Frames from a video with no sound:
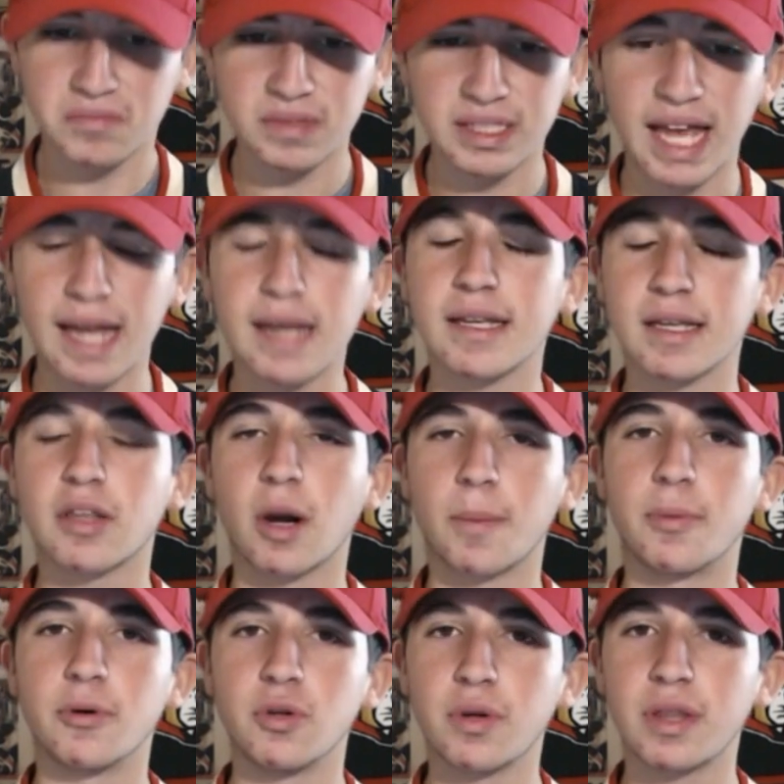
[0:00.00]
get start
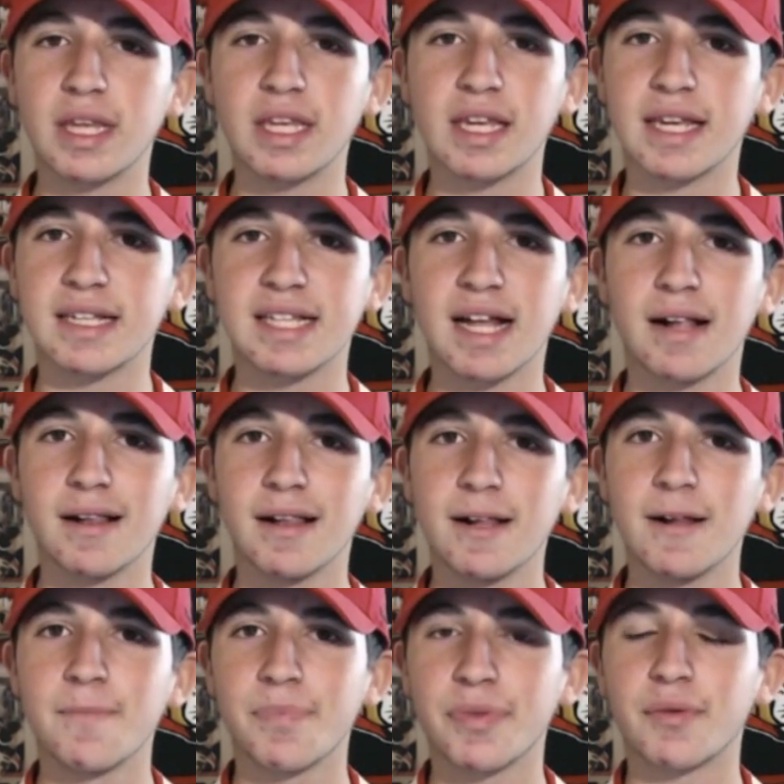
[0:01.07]
producing. You can tell
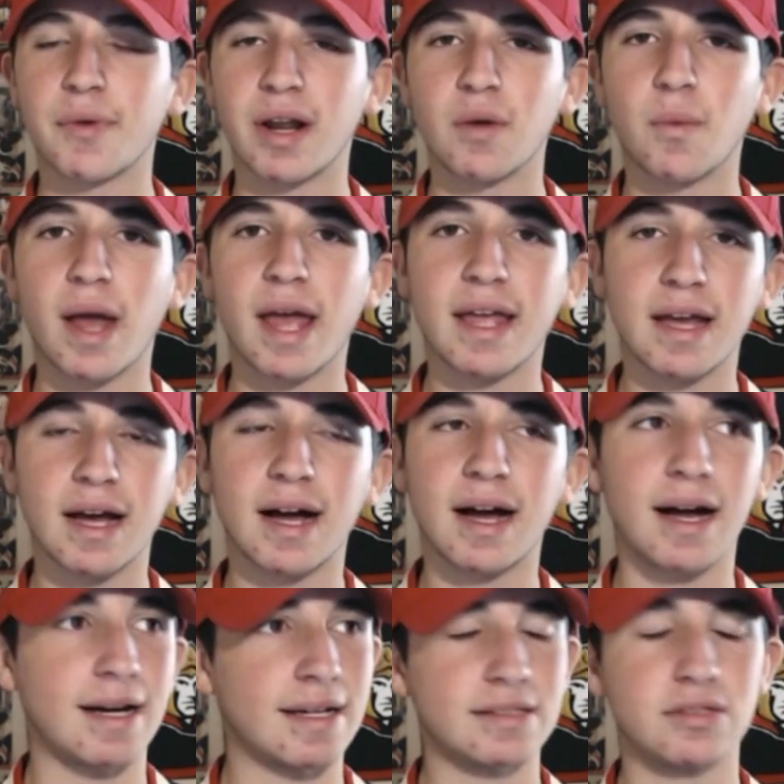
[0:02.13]
right away.
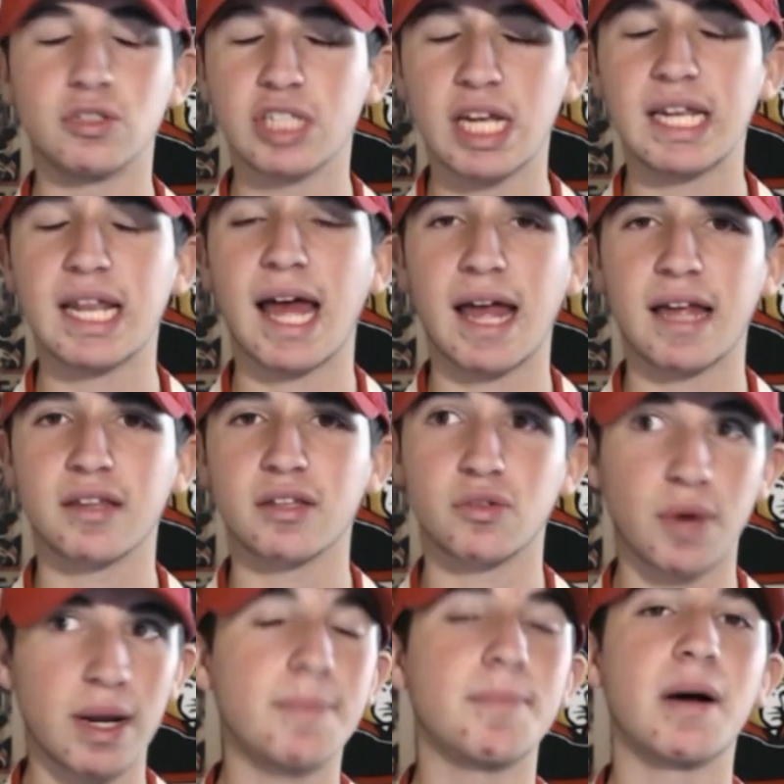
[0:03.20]
Uh, Duchene has
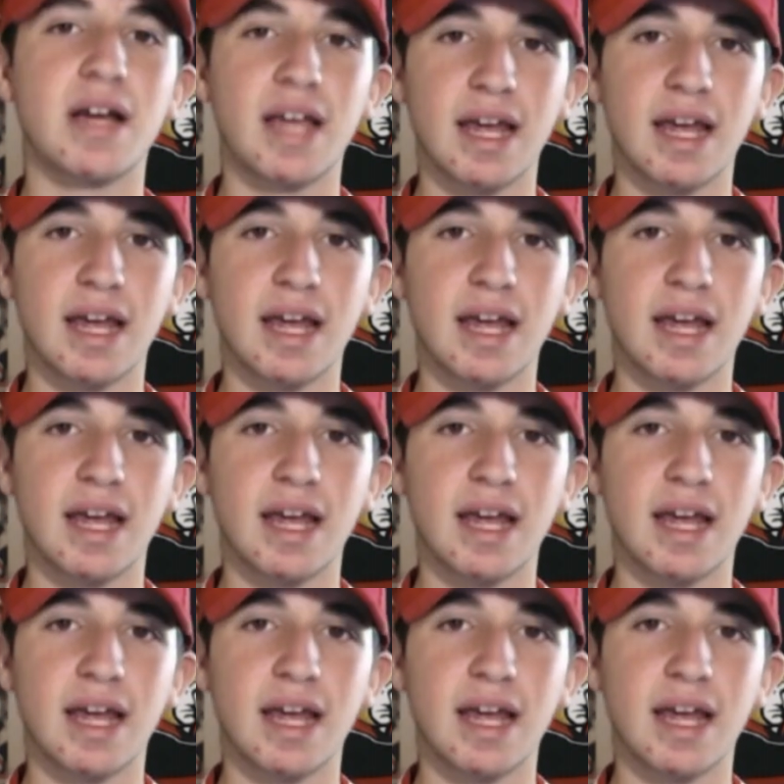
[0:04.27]
great puck